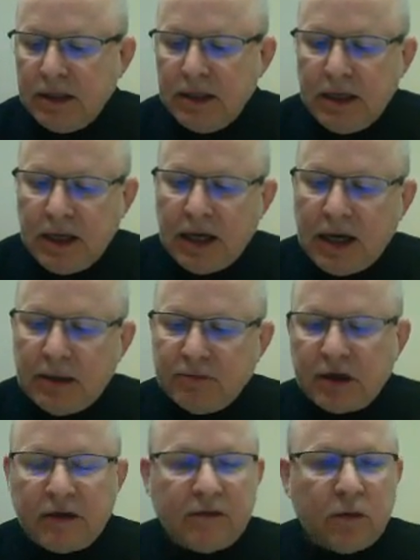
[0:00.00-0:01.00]
I'm
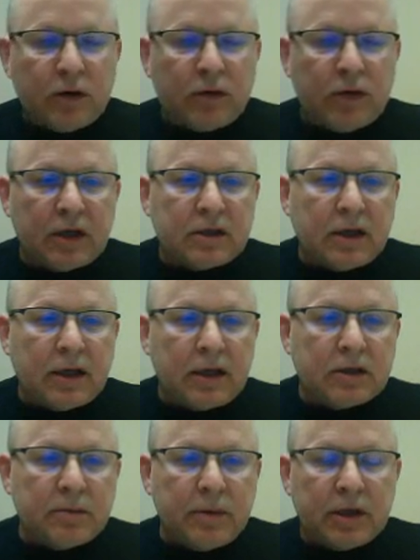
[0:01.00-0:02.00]
looking forward to an exciting
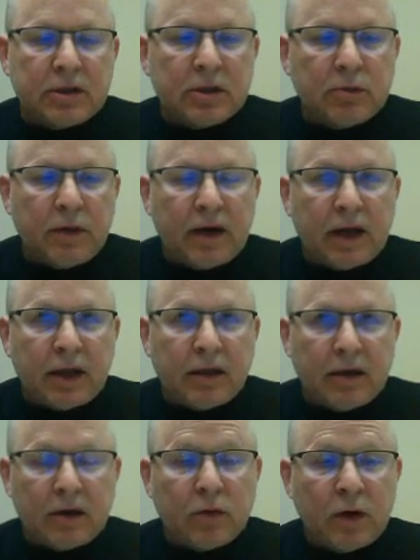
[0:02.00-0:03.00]
semester. We've got, I
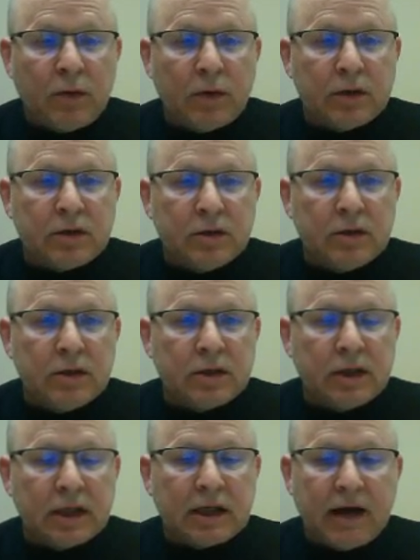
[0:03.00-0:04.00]
think, 21 students in
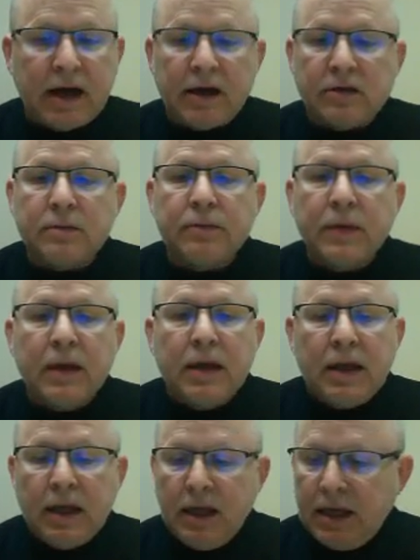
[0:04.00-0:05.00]
the class,
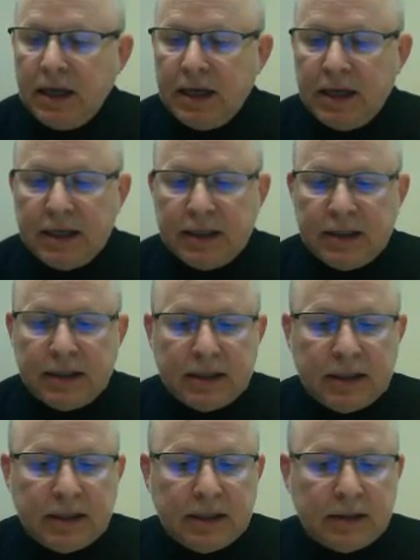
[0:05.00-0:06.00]
and
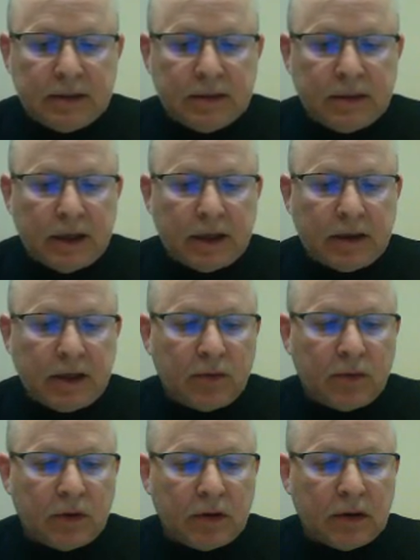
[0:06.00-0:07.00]
I
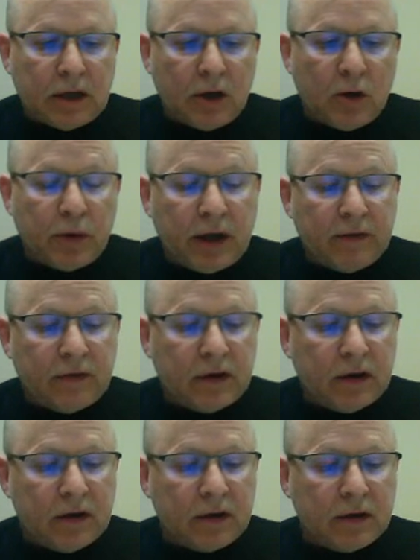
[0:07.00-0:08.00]
hope we have
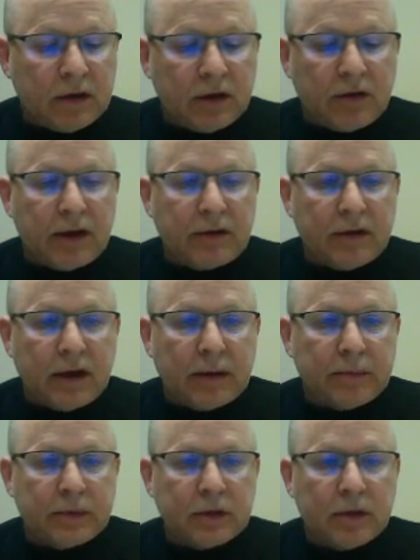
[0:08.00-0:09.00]
a great time.
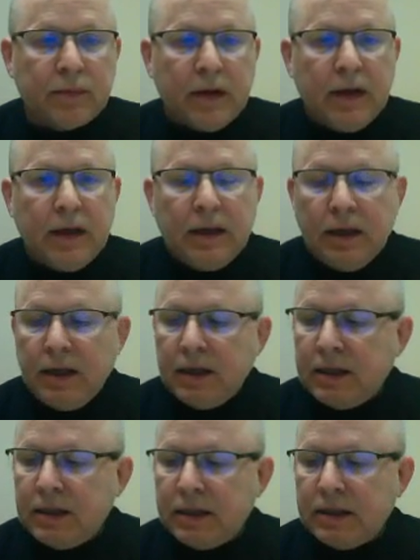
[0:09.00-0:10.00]
So
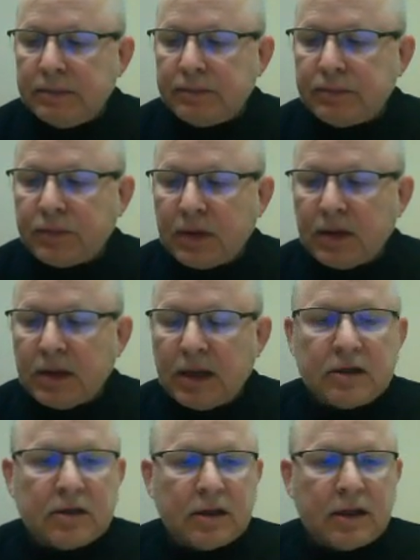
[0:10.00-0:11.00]

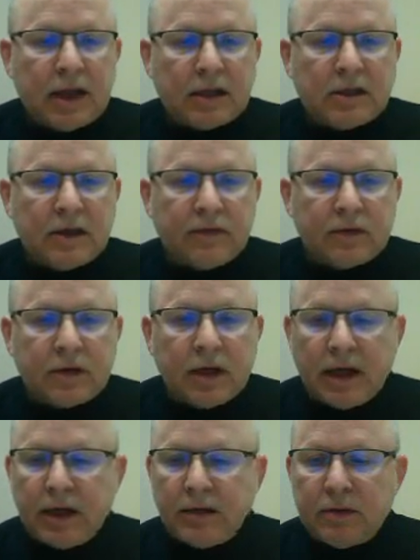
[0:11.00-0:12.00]
that's it for
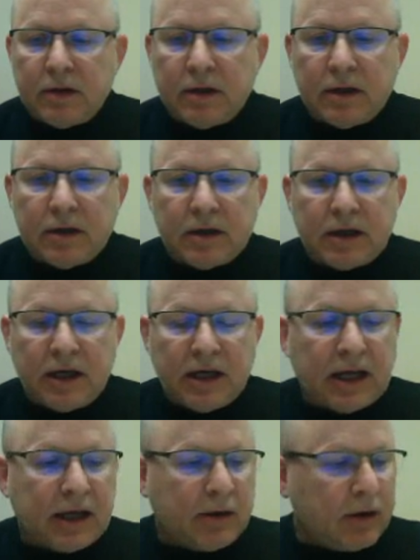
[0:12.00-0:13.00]
tonight.
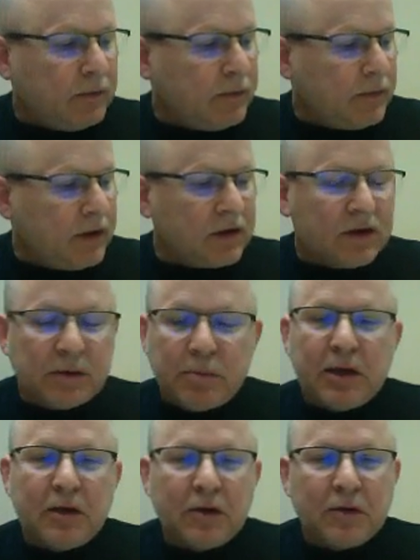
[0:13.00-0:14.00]
Again, this is a meet
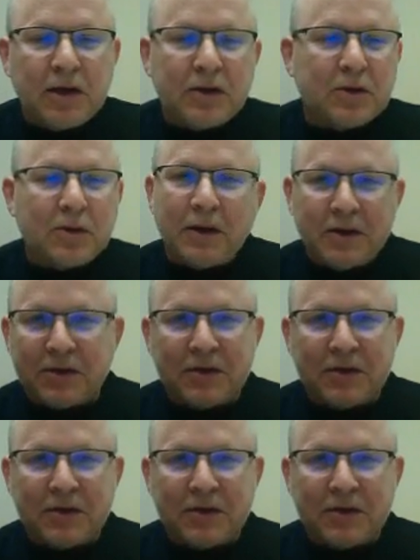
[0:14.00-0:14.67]
and greet, so I just